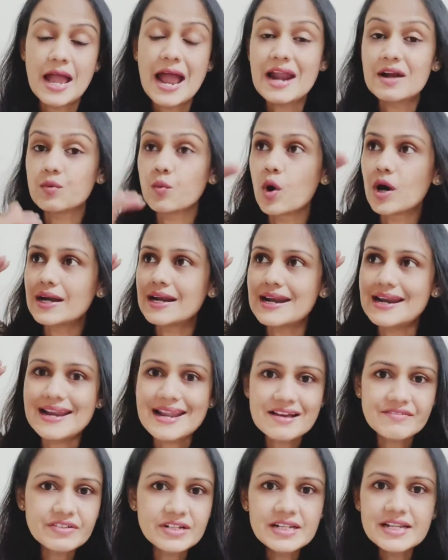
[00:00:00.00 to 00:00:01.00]
At what
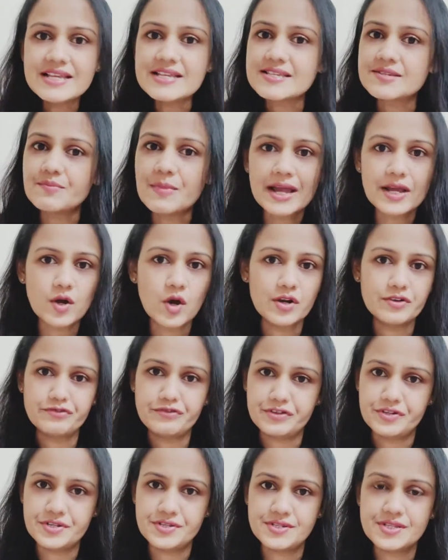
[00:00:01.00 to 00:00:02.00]
level is my
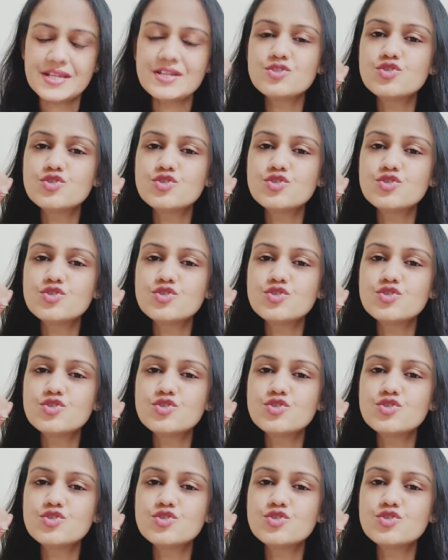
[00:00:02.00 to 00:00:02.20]
confidence?